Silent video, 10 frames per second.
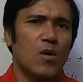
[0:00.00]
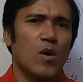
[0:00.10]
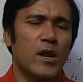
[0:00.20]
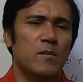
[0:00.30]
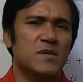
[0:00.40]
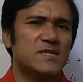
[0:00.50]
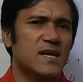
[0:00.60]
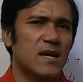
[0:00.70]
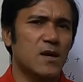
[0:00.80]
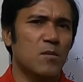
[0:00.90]
Karim
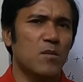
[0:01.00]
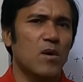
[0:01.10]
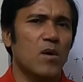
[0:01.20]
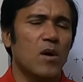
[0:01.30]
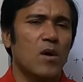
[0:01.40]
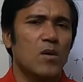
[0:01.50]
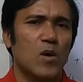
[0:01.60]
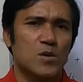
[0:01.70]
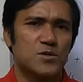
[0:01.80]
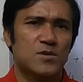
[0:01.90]
seldom
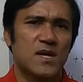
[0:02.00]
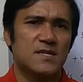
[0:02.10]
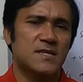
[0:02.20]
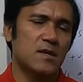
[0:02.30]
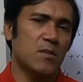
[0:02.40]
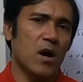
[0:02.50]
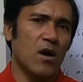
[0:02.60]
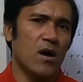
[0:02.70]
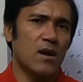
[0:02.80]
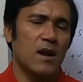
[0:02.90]
goes to the cinema
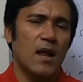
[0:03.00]
hall.